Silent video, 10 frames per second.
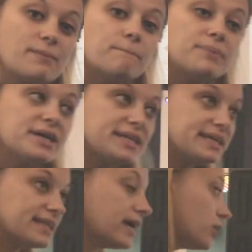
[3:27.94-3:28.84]
a
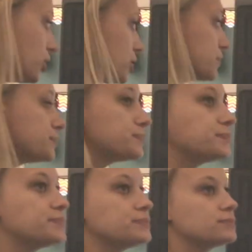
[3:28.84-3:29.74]
buddy letter.
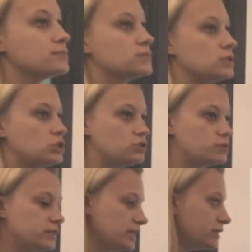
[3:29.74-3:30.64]
Do
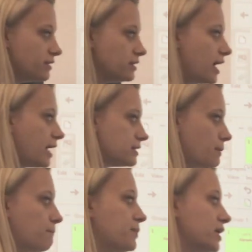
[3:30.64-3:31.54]
you see anything that has
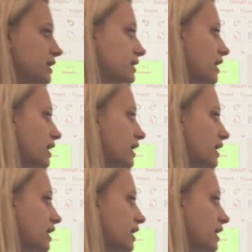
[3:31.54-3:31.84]
a buddy